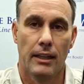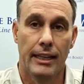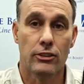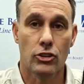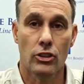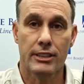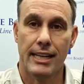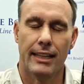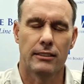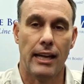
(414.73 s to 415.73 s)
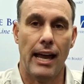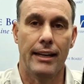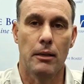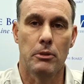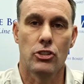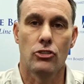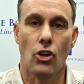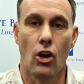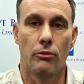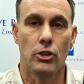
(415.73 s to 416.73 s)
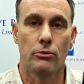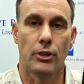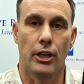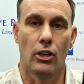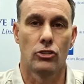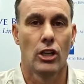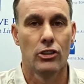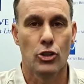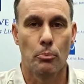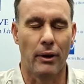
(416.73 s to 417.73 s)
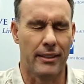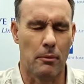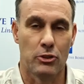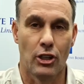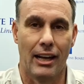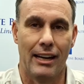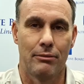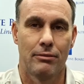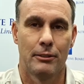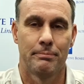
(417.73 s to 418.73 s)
Insert text and images over your videos to bring them to life.